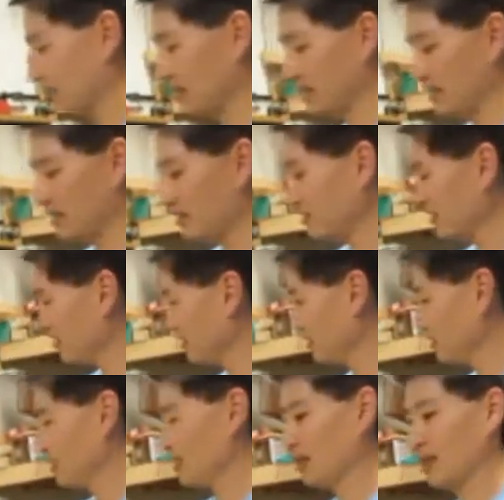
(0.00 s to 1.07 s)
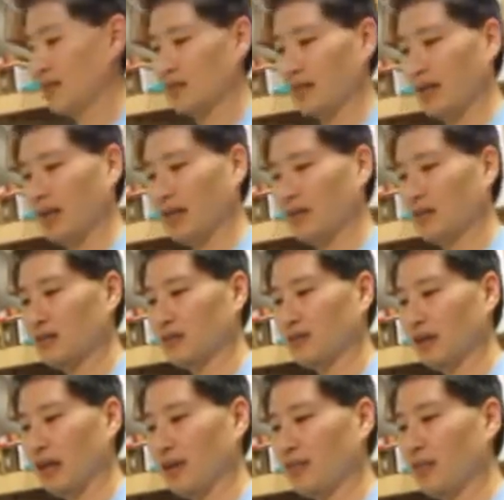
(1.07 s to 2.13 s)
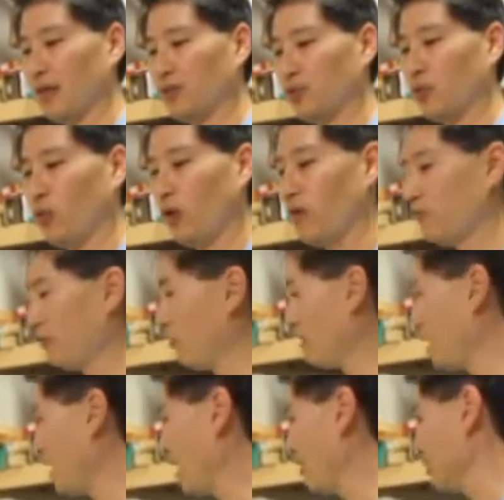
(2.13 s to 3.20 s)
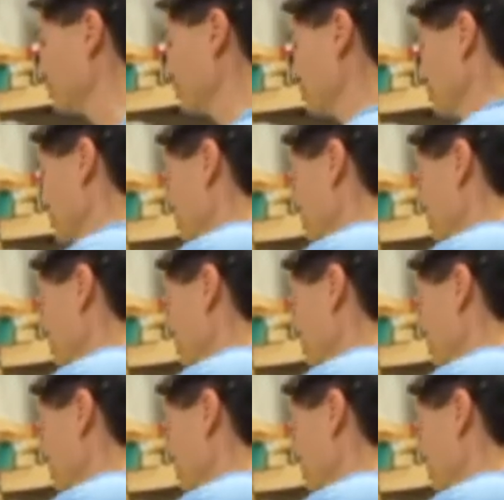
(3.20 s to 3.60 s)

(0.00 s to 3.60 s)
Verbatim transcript: of these is like I think $24